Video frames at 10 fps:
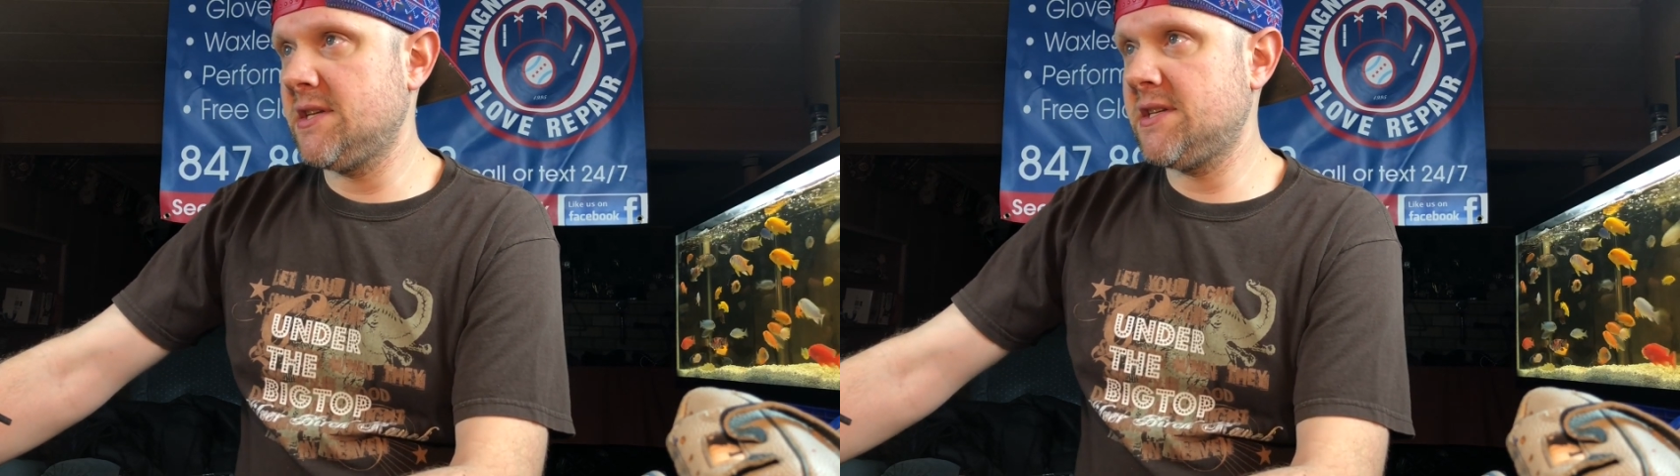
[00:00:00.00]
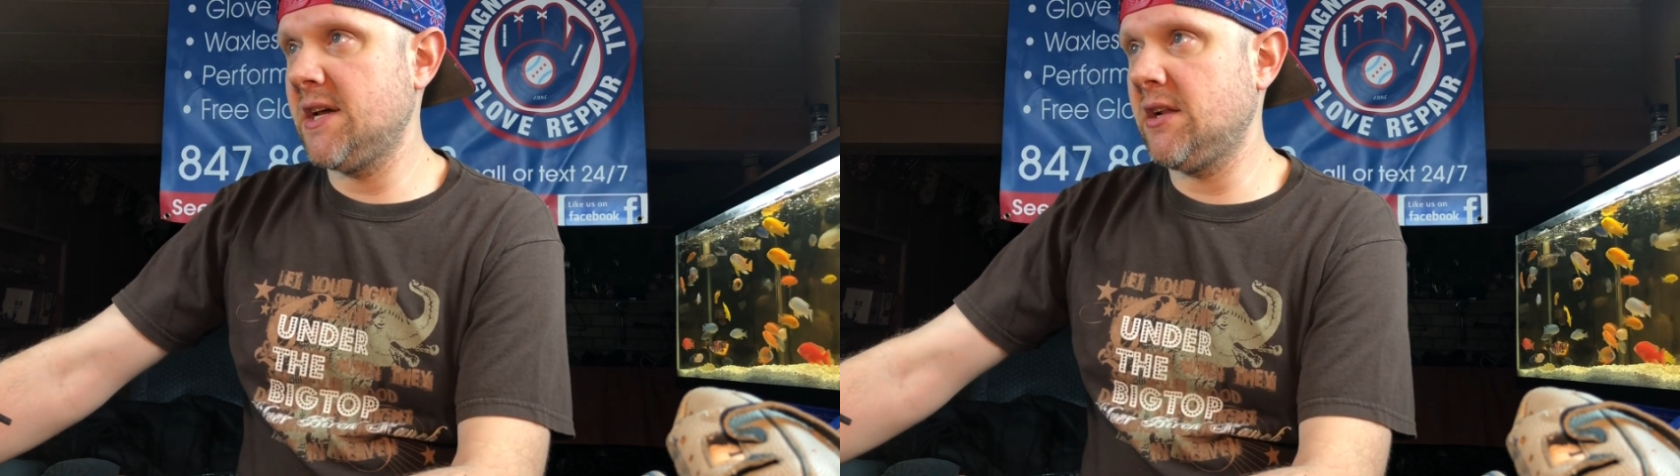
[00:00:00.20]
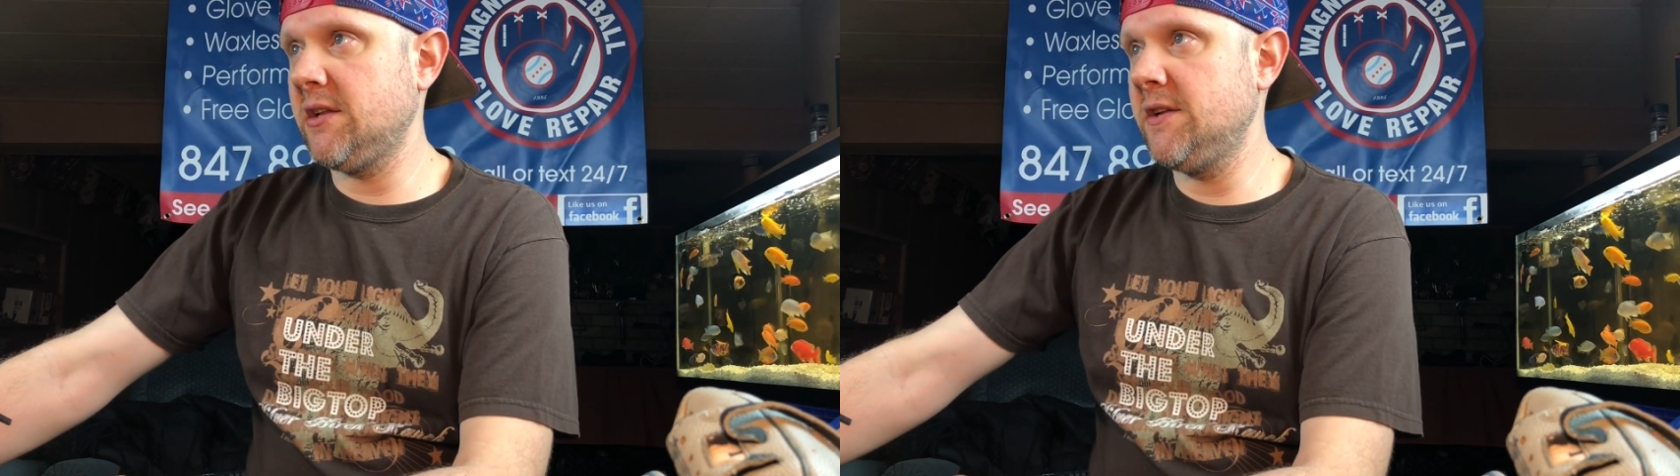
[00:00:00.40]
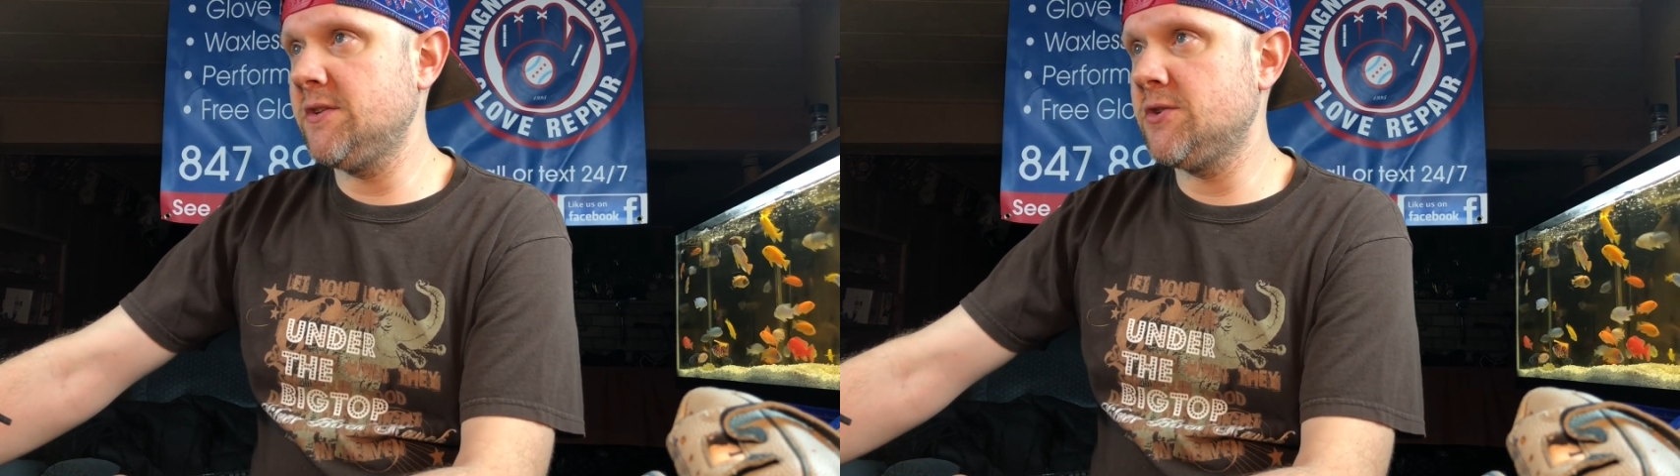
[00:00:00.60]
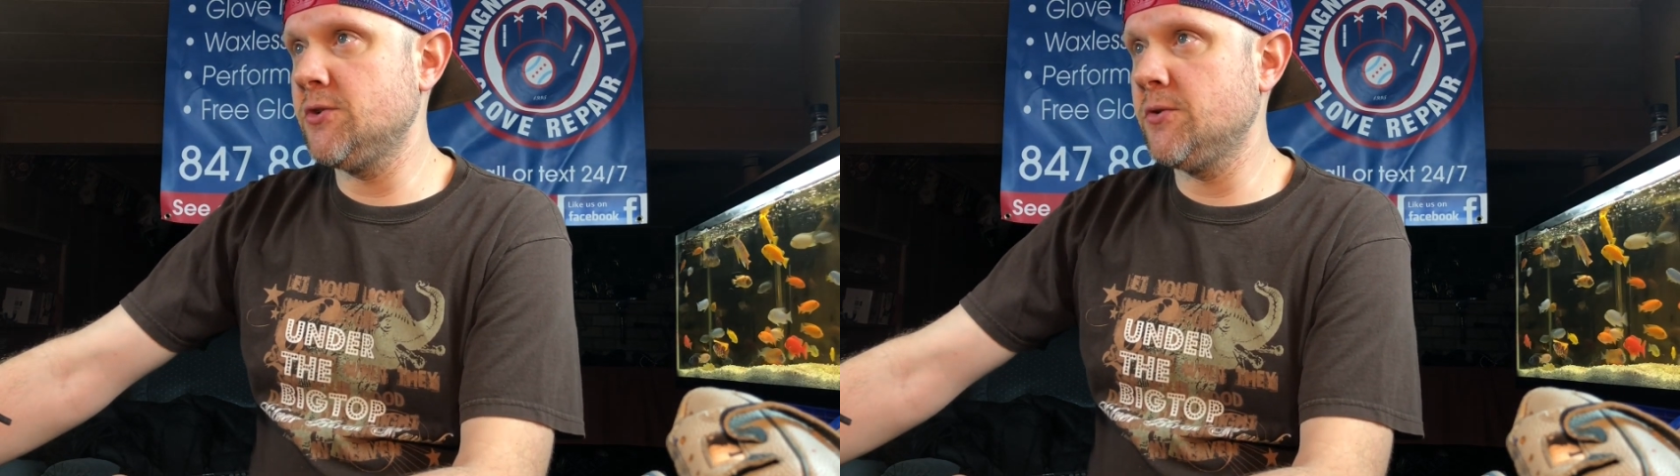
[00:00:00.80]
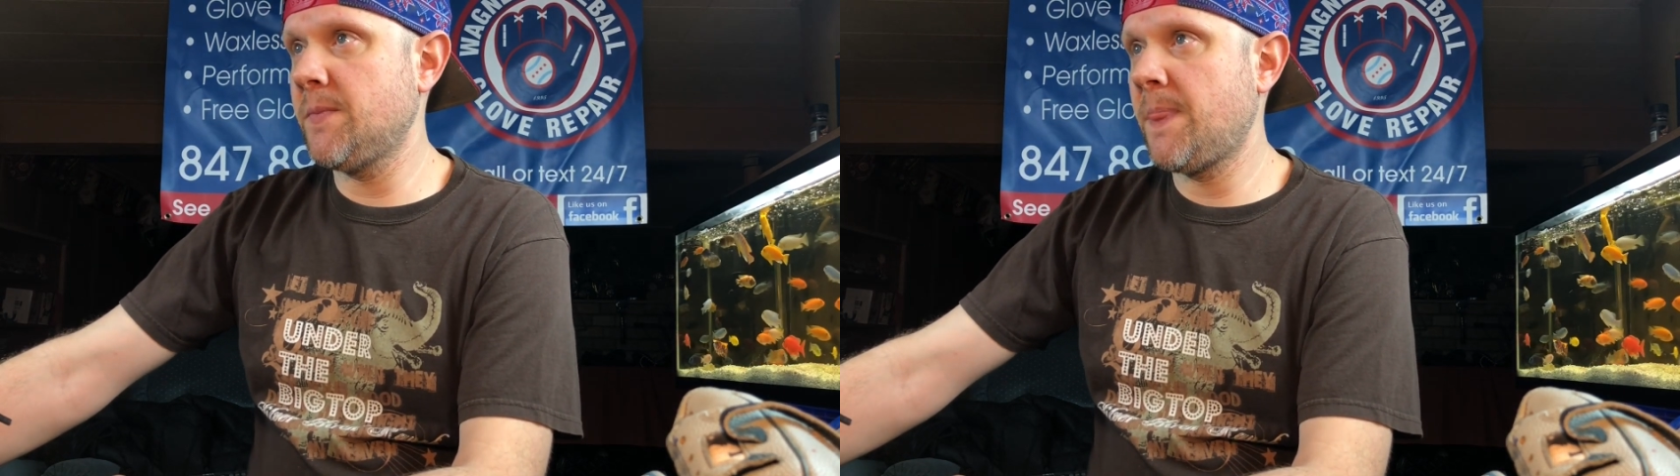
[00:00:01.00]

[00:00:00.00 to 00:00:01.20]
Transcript: settle into.